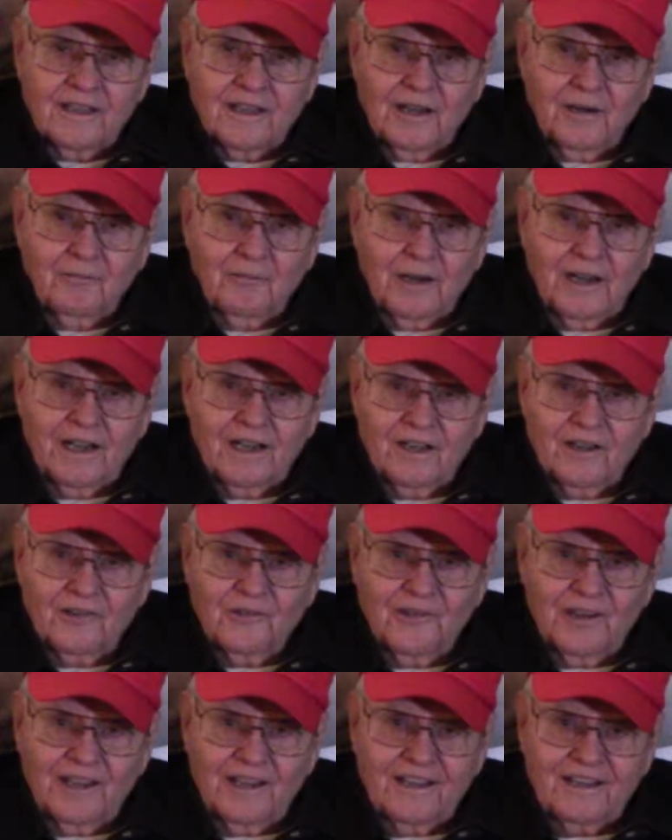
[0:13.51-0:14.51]
a mile
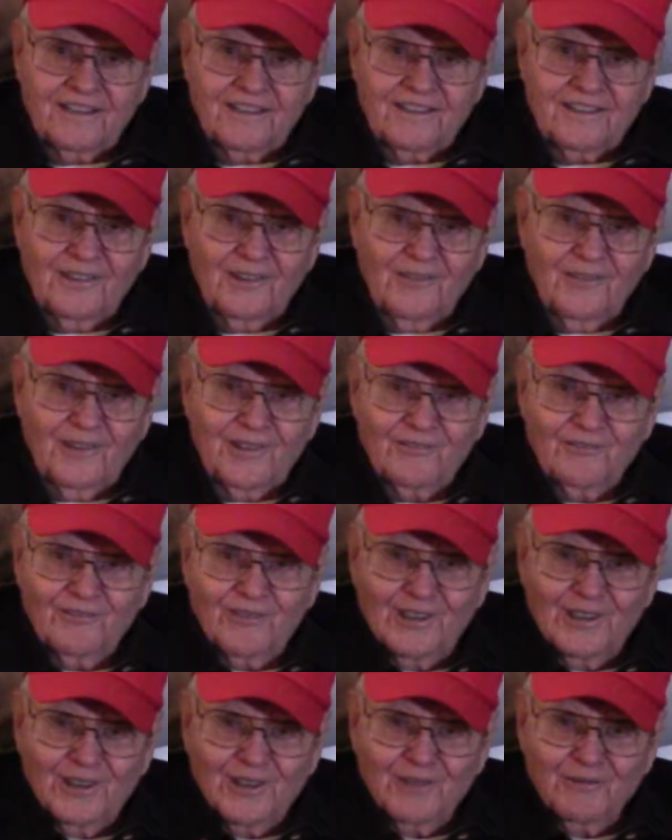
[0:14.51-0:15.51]
around, you know, one
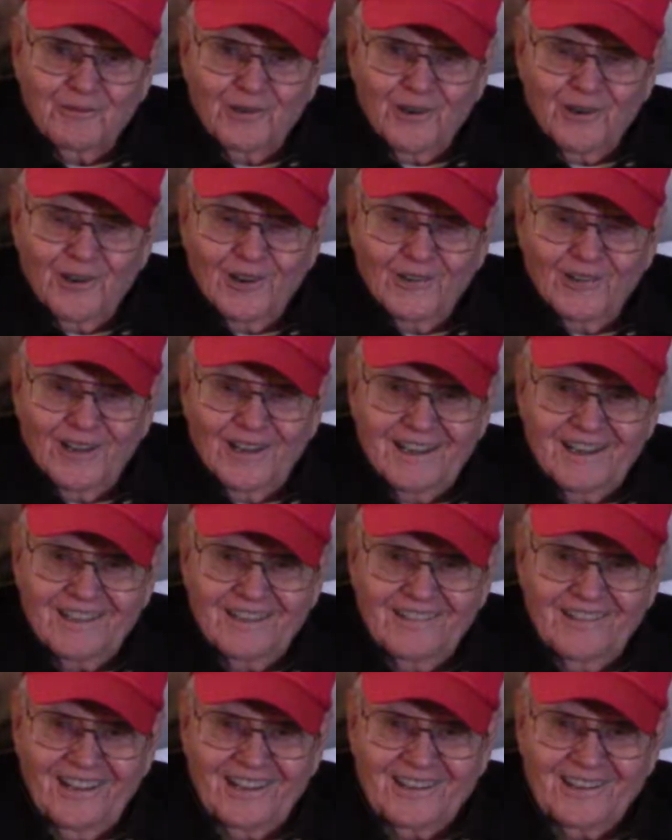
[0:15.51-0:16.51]
field a mile around,
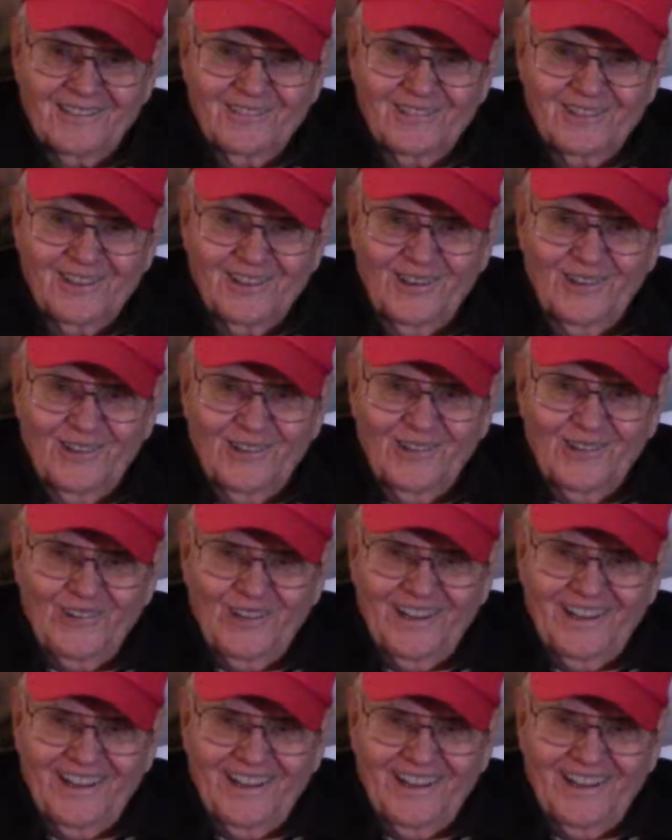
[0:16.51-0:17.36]
get out there with a hoe.